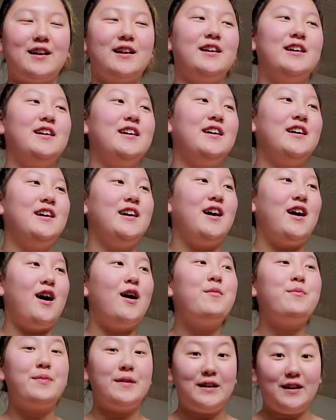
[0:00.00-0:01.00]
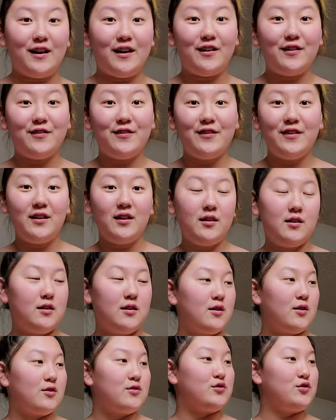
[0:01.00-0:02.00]
it up enough,
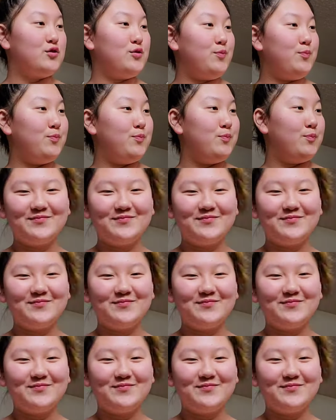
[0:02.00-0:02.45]
zoop!